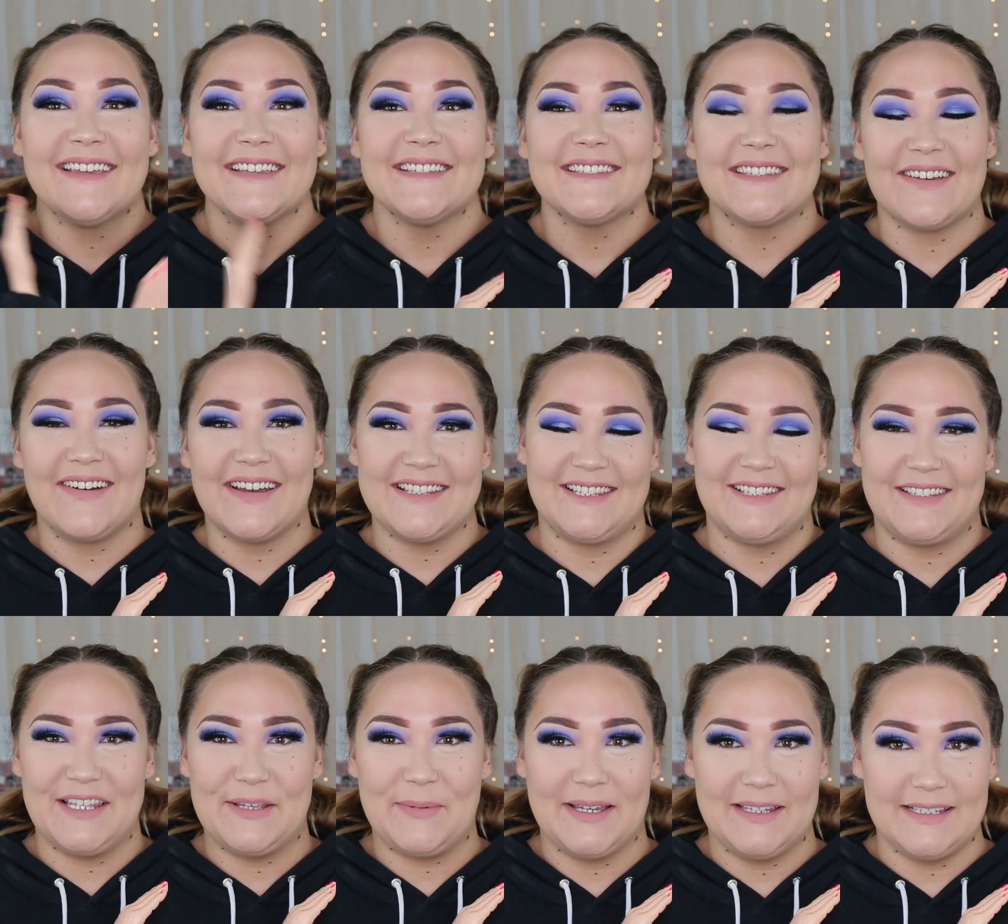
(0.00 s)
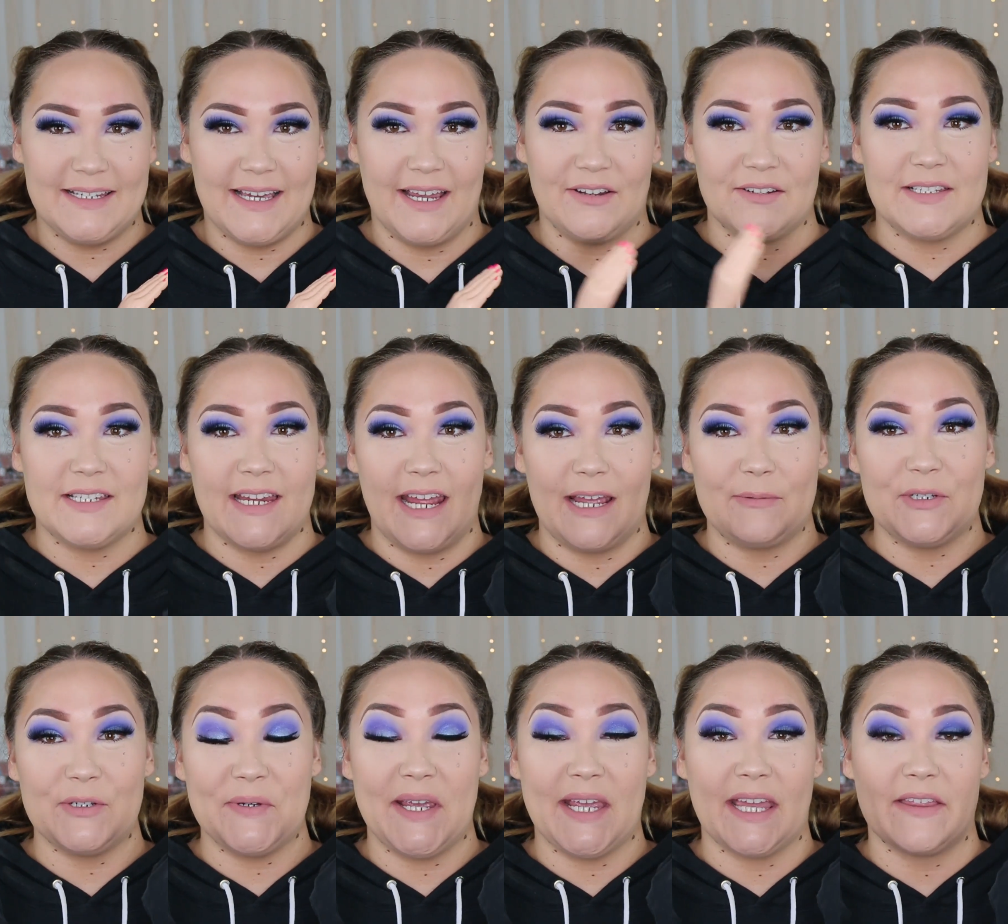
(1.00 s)
So as you see by the title, today I'm
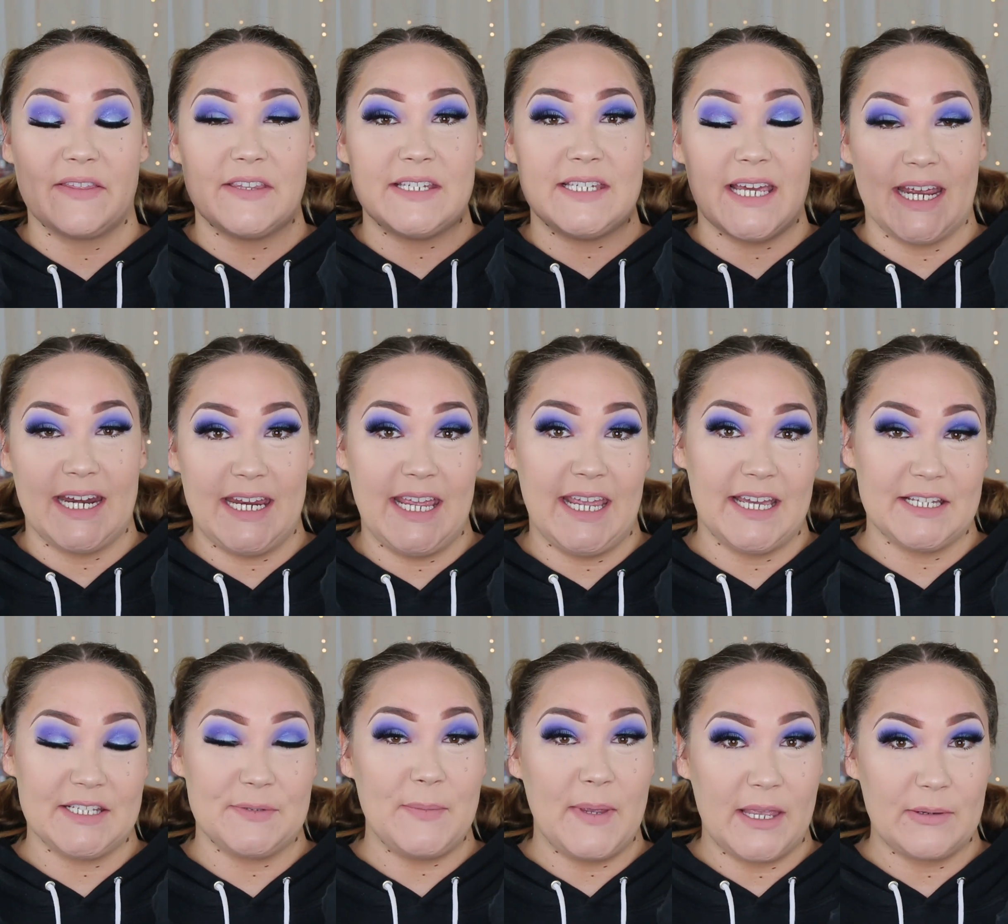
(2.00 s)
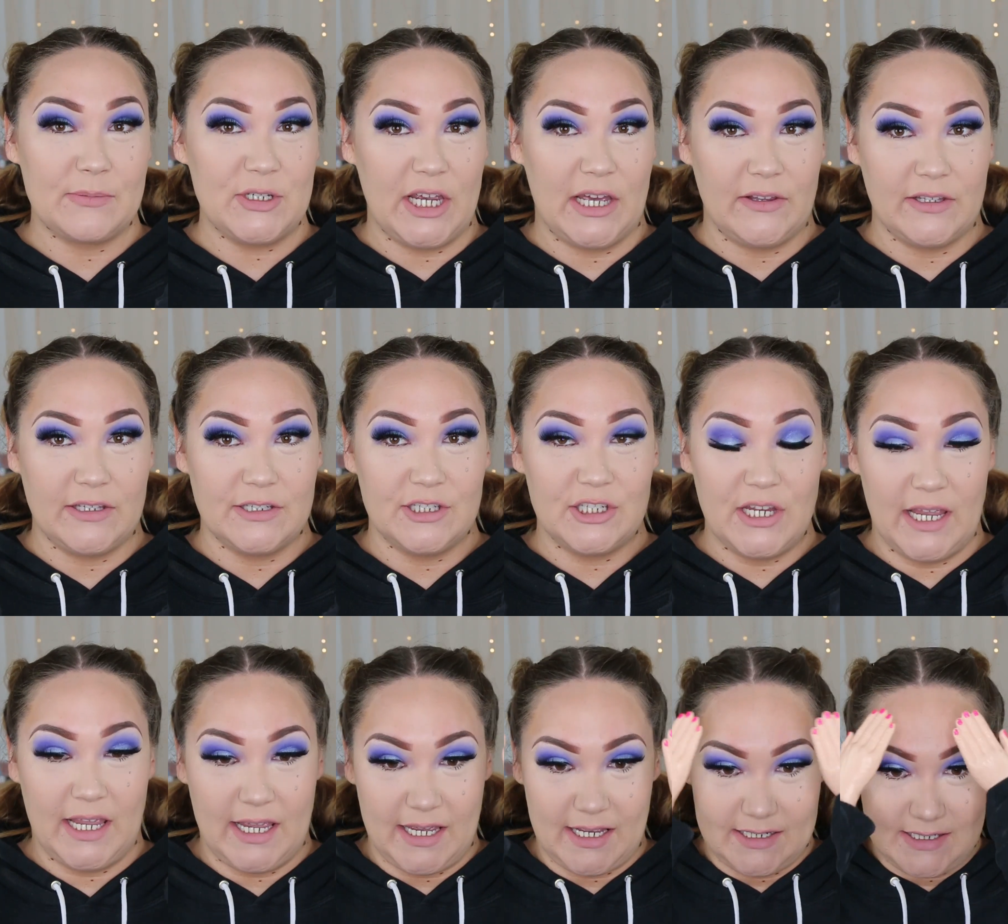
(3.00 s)
doing the Tiny Hands Makeup Challenge.
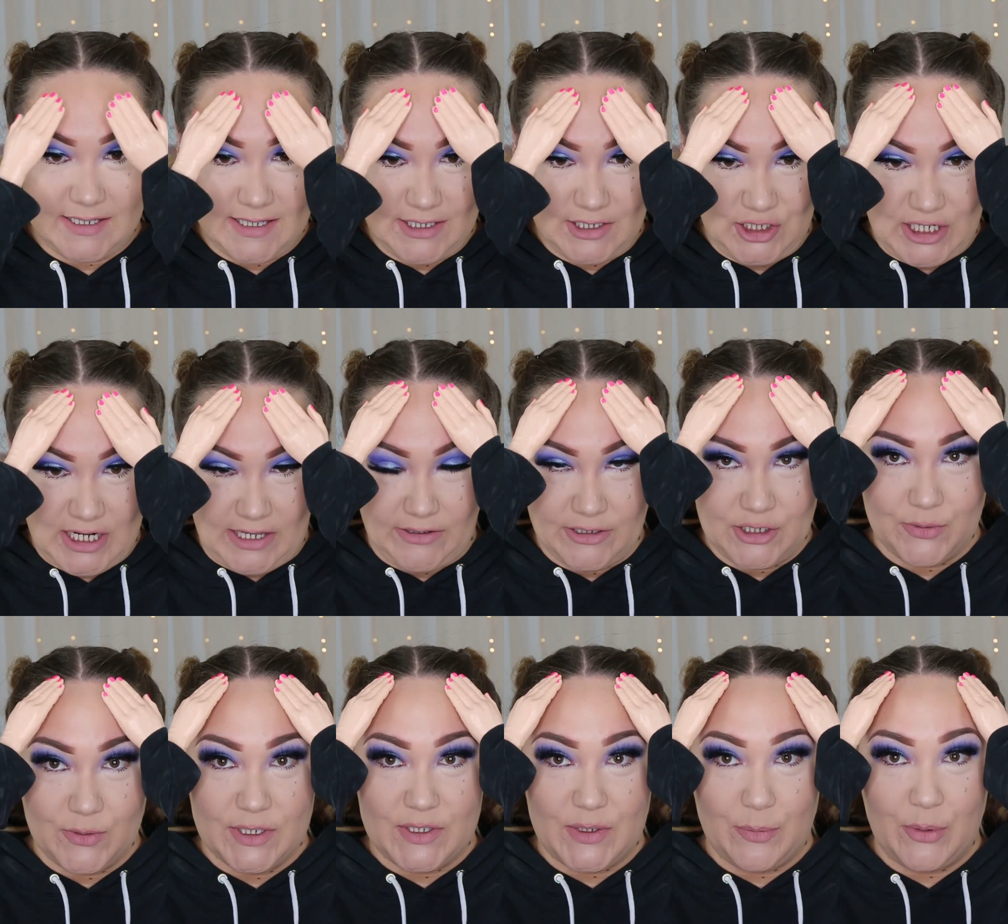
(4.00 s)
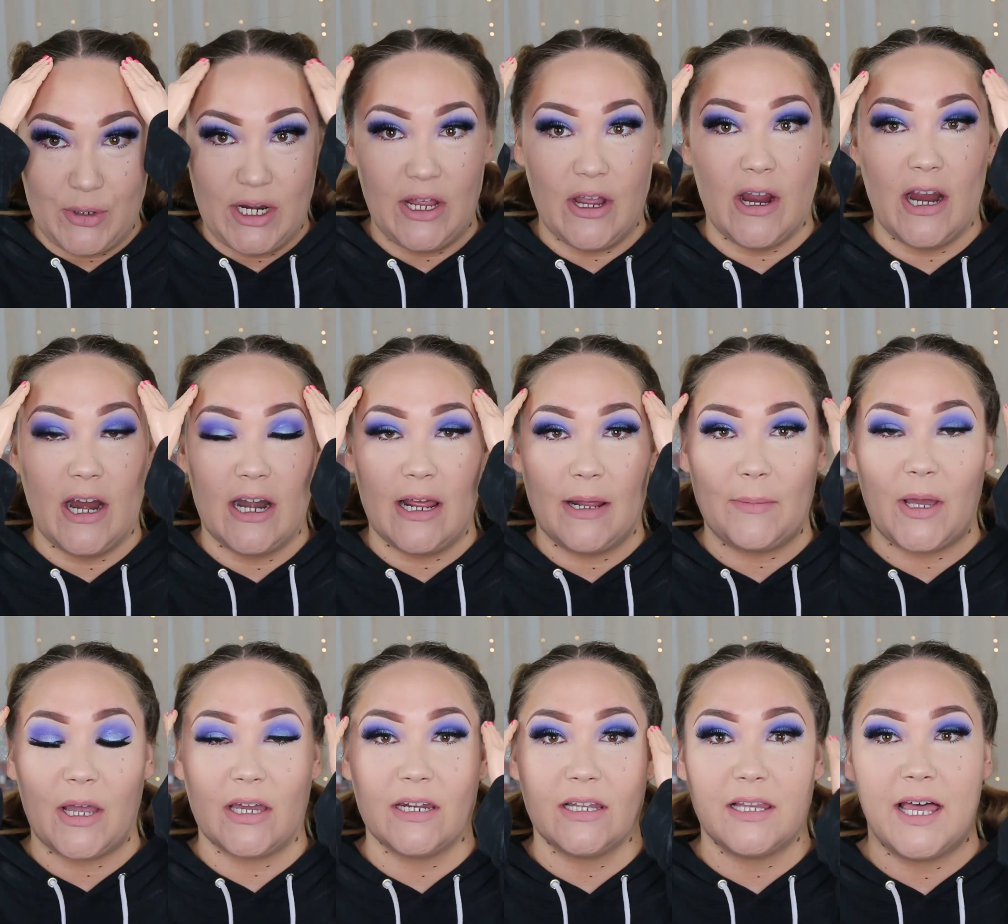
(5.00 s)
And this challenge was pretty hard, I'm
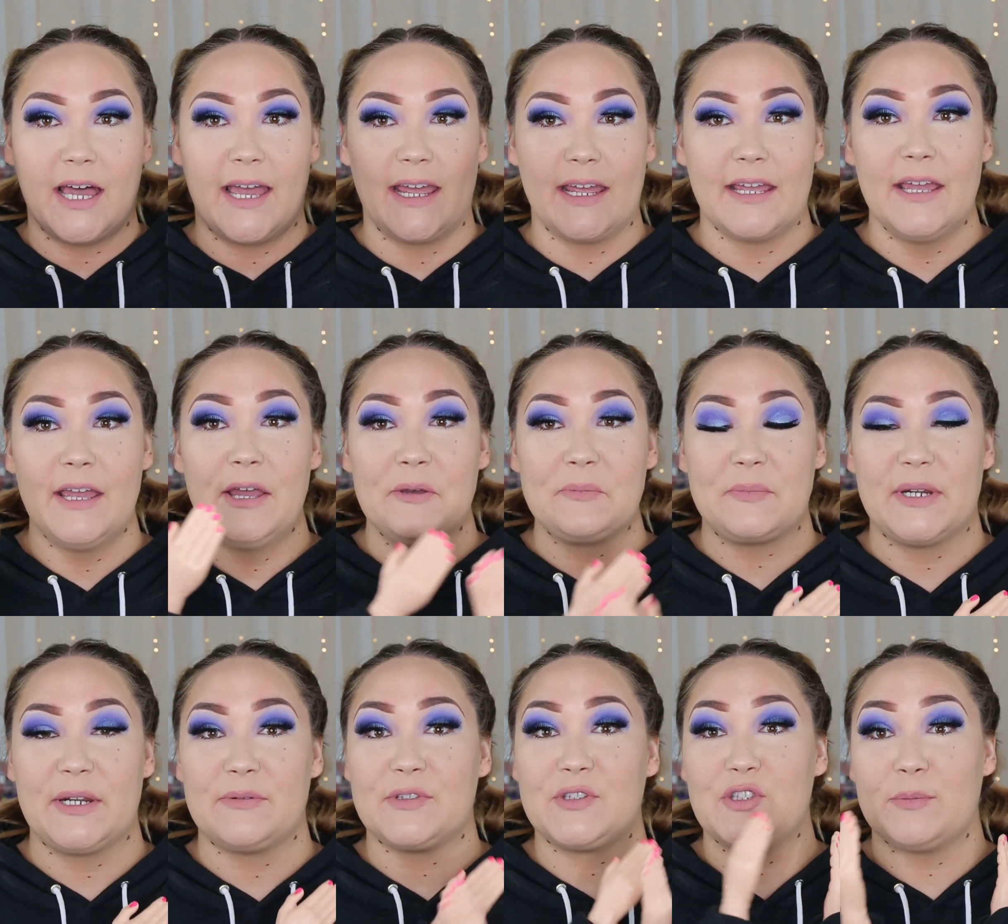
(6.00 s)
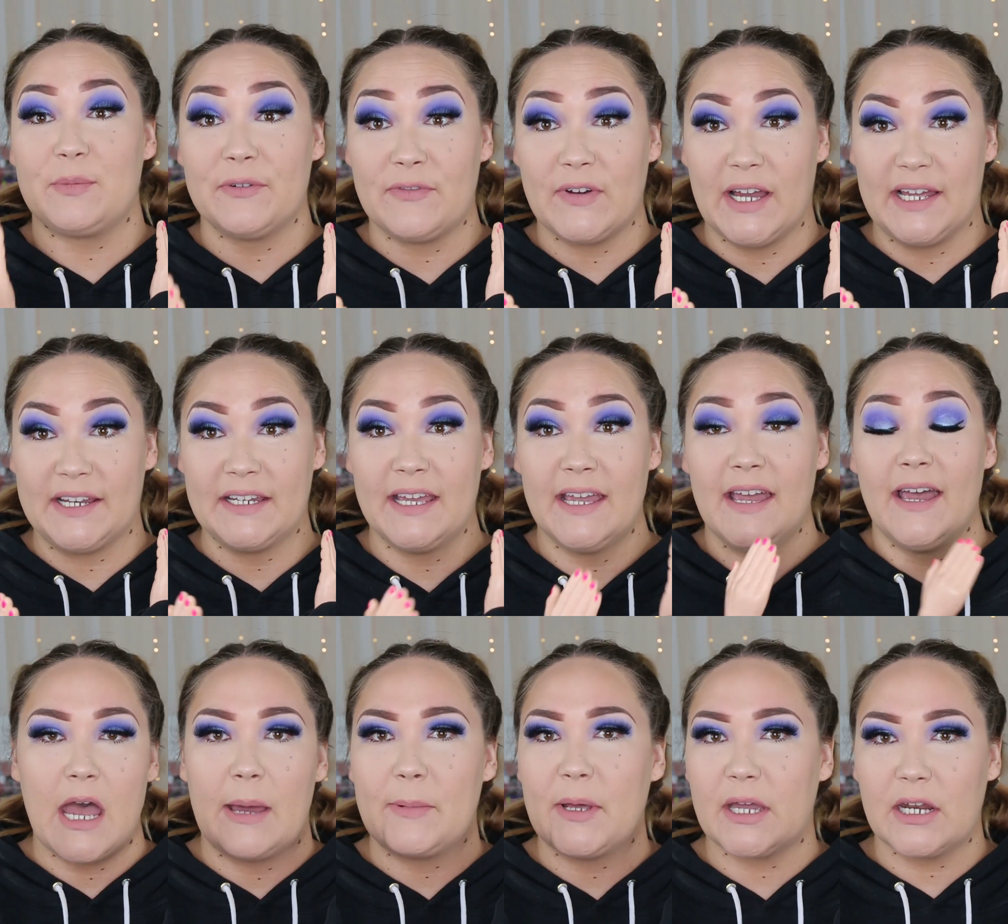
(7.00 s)
not going to lie, but it was super fun.
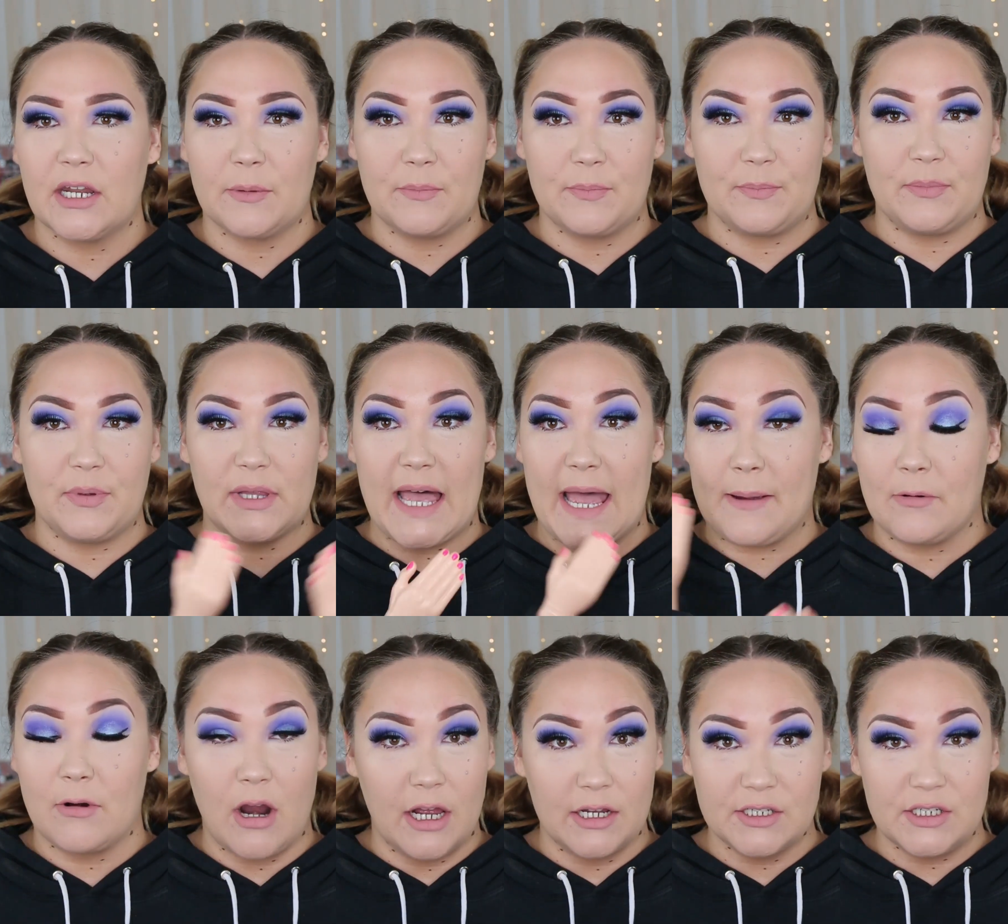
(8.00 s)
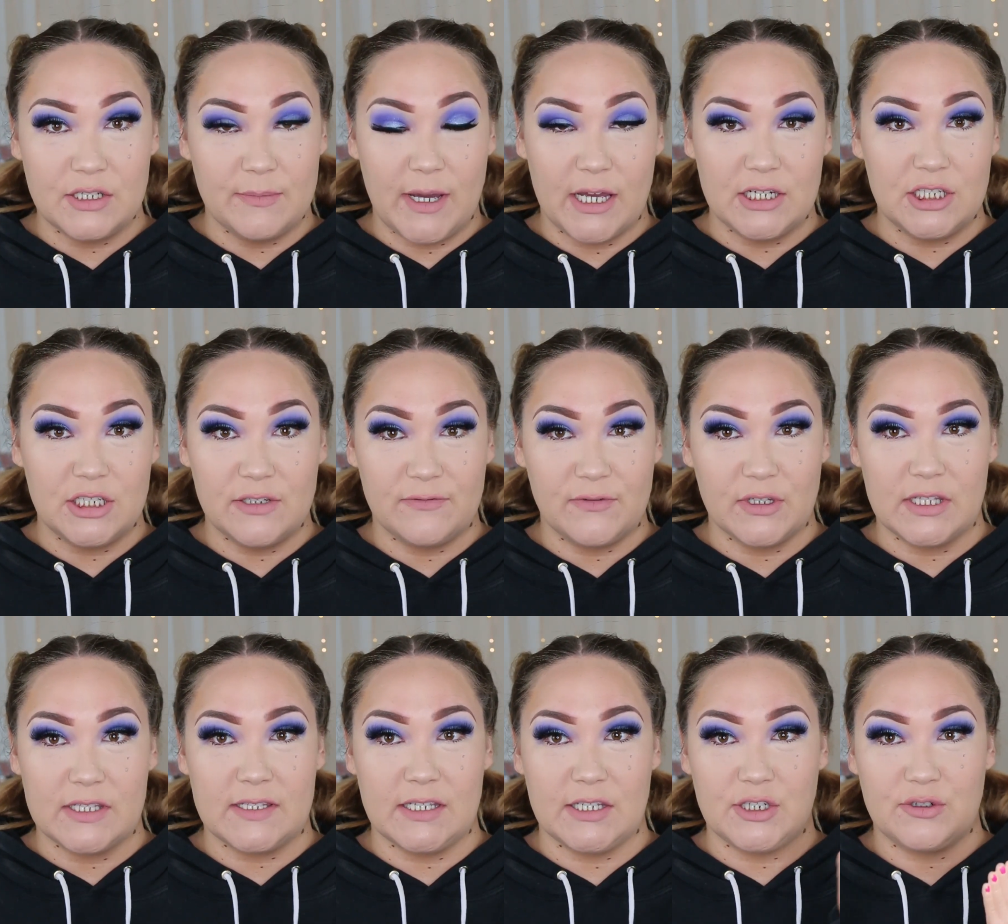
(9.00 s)
I'm not going to blabber on too much for
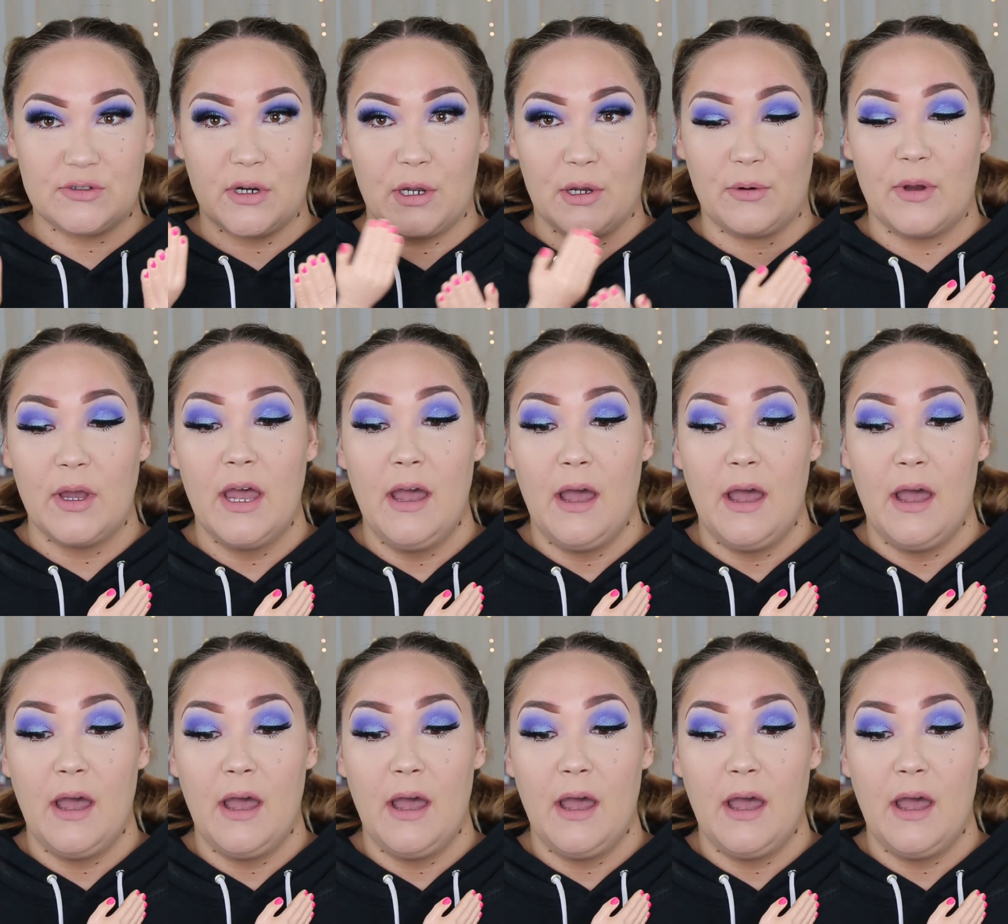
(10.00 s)
this intro.